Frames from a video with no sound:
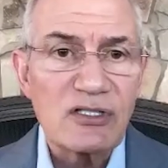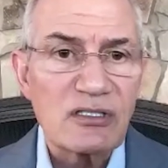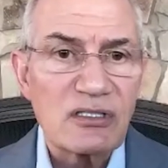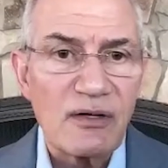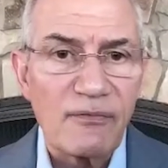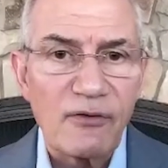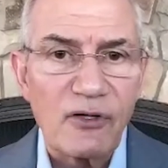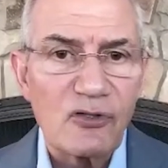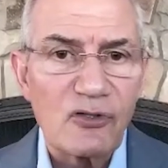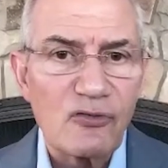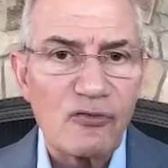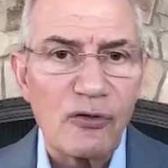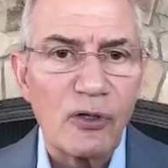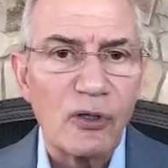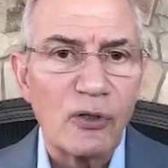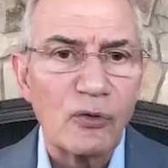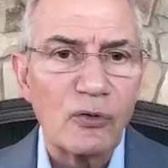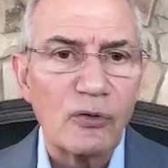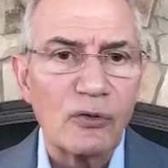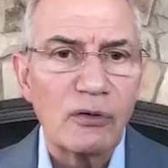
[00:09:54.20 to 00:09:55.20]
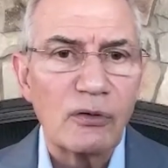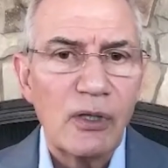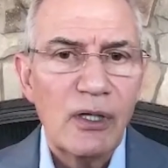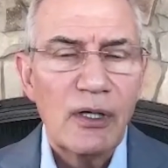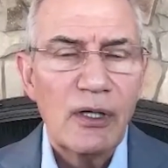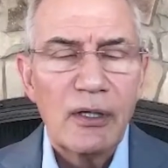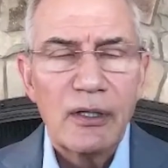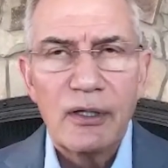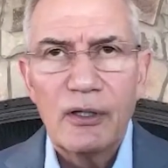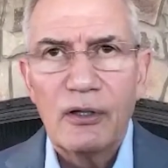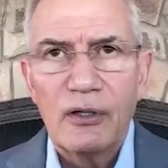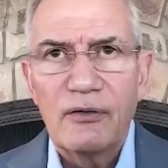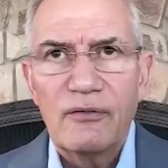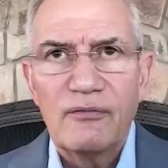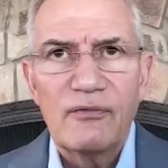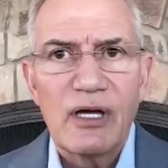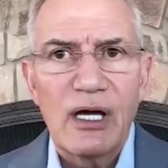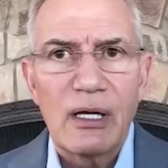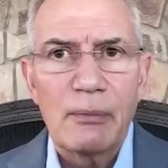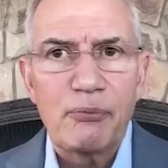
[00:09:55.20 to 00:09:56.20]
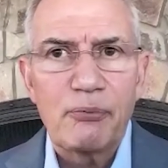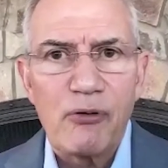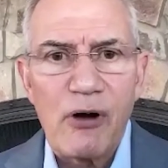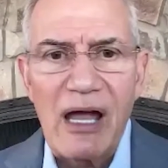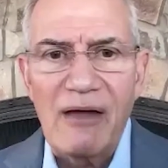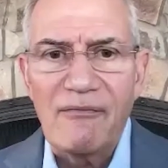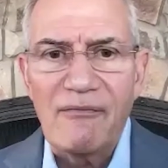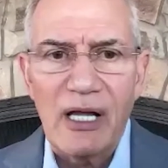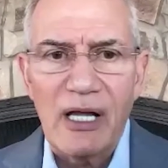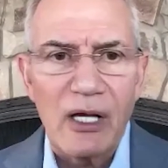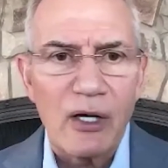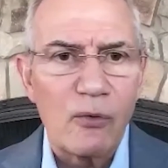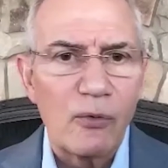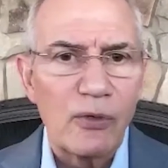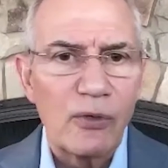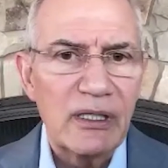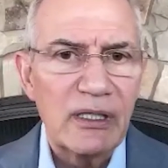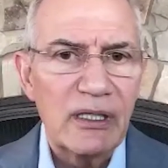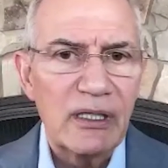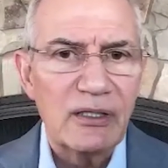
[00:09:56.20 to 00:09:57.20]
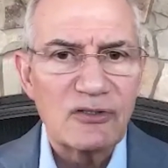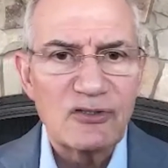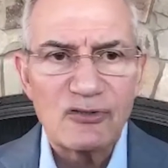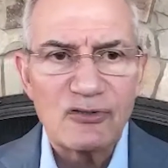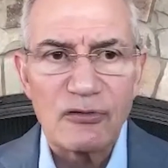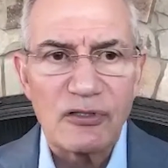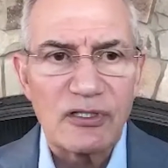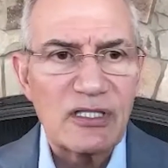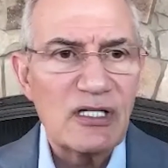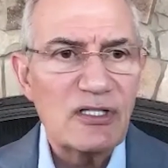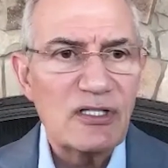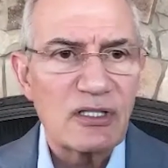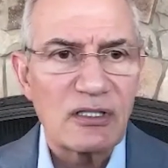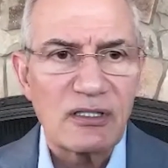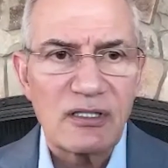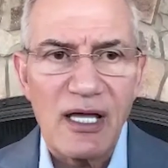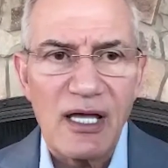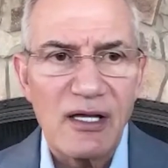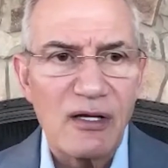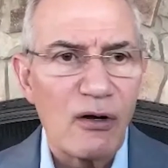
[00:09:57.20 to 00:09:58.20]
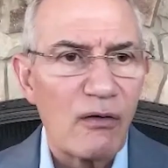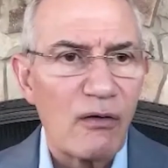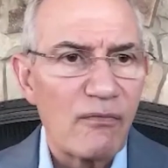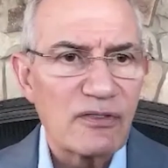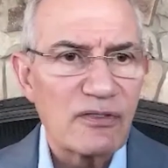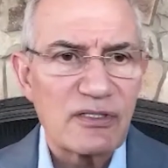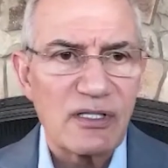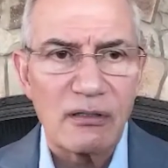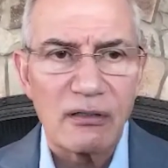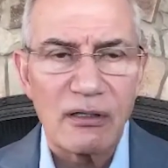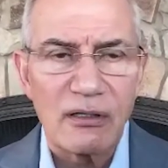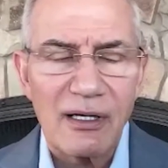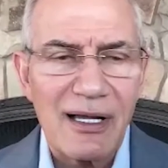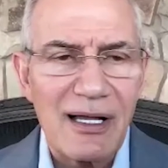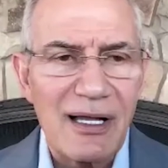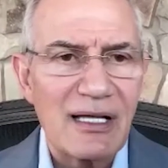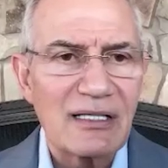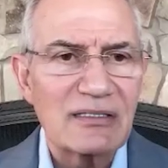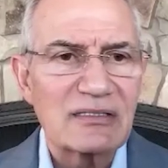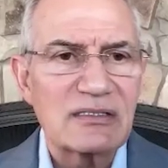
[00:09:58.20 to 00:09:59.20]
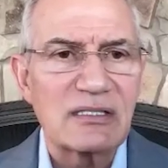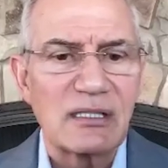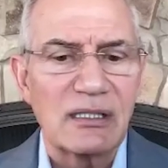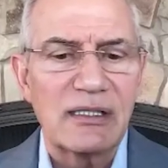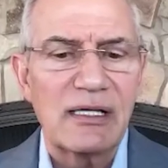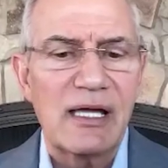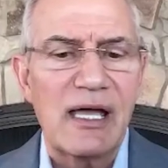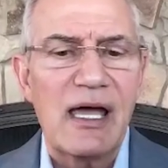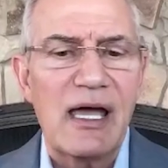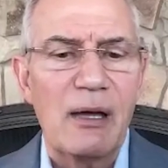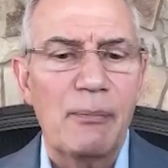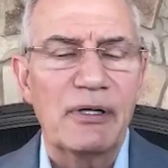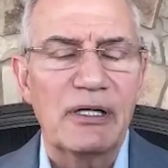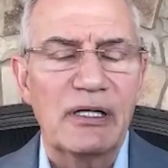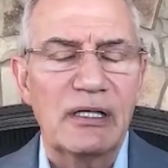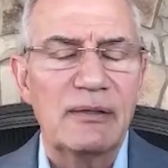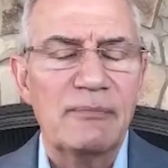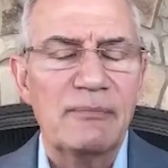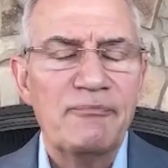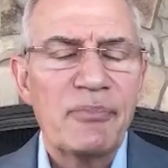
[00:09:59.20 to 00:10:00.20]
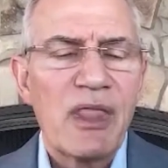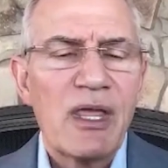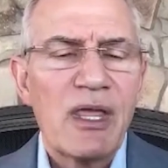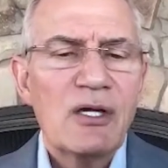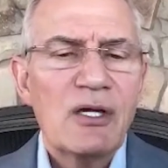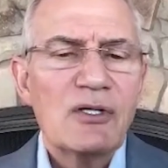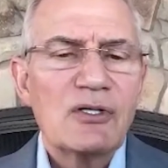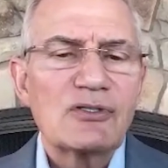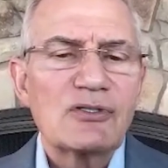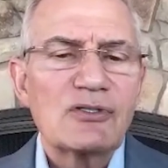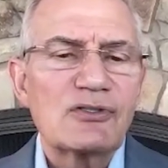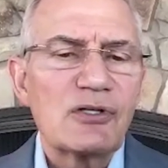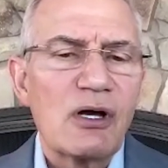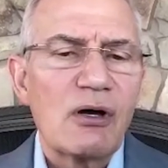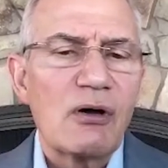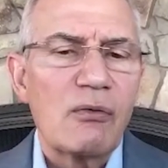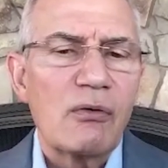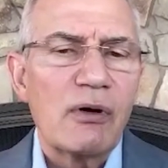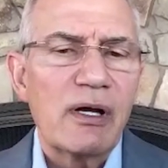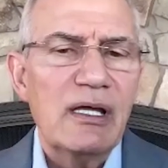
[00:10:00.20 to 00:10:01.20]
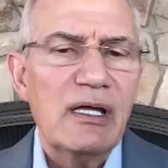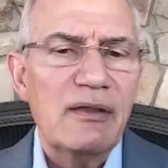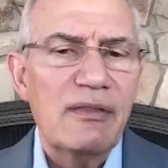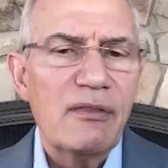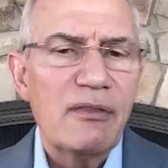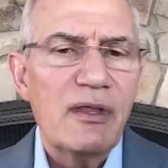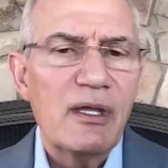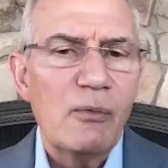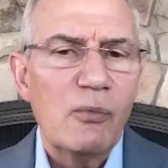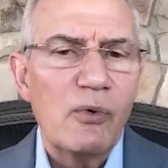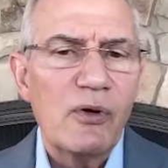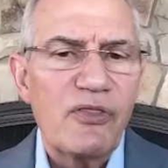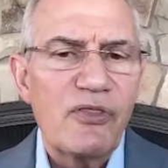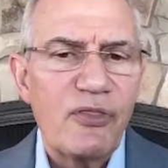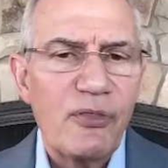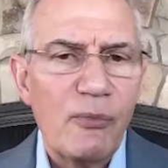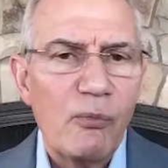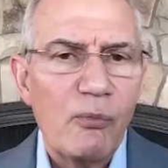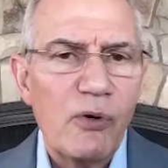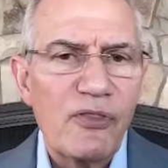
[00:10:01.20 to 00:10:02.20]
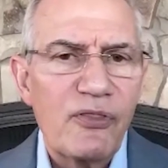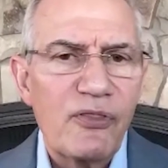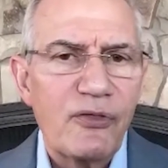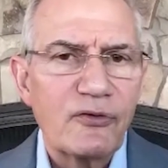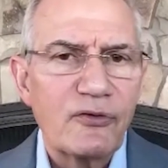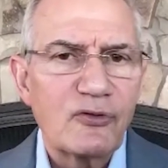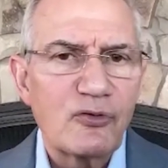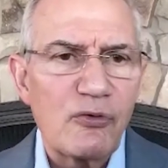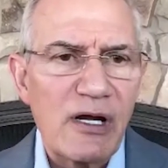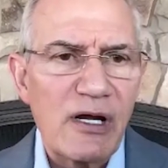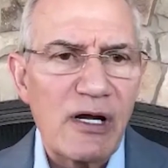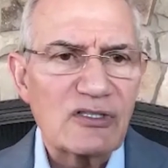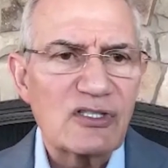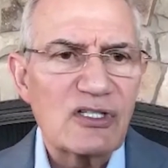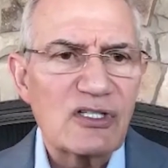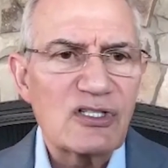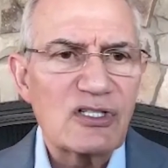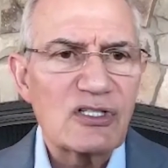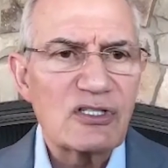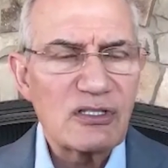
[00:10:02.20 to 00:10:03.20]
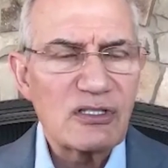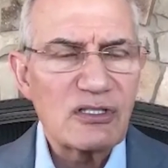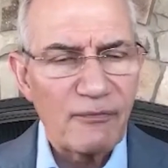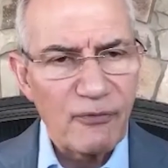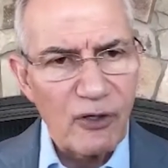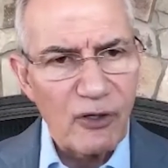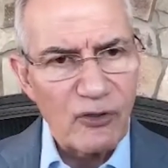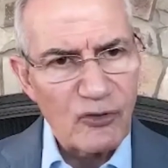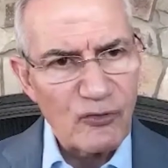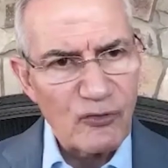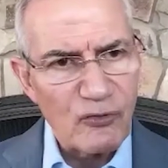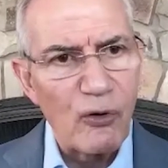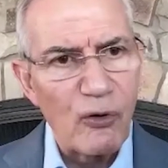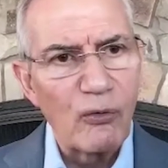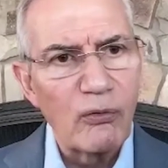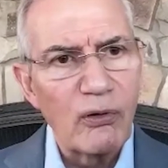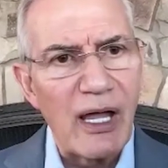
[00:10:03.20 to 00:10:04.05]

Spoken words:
of control. You've got private equity and strategic takeovers that are constantly happening. So with transitions of control